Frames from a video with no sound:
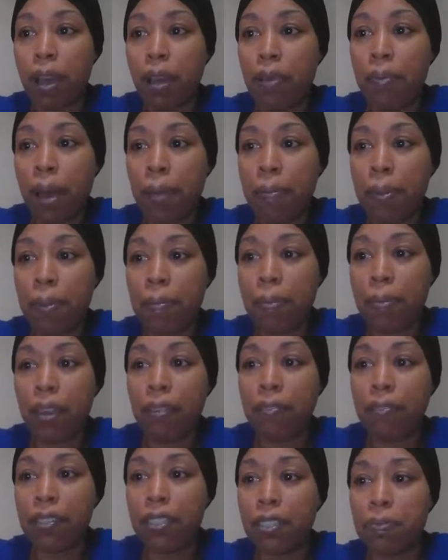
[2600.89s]
I've been
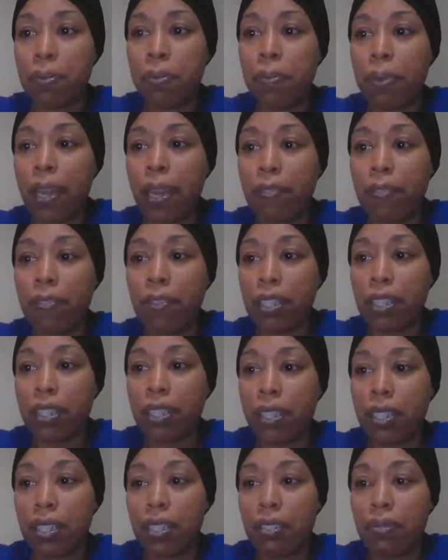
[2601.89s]
paying for this, been paying for
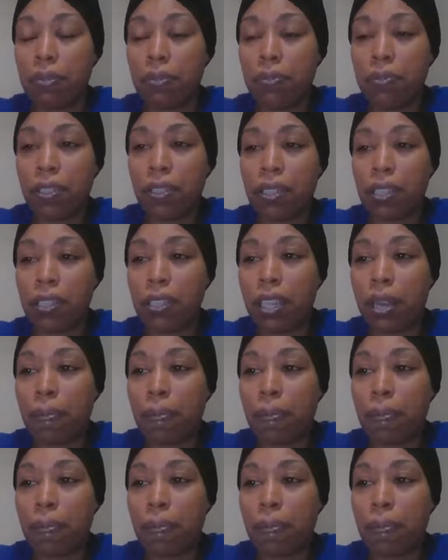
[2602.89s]
these systems for years.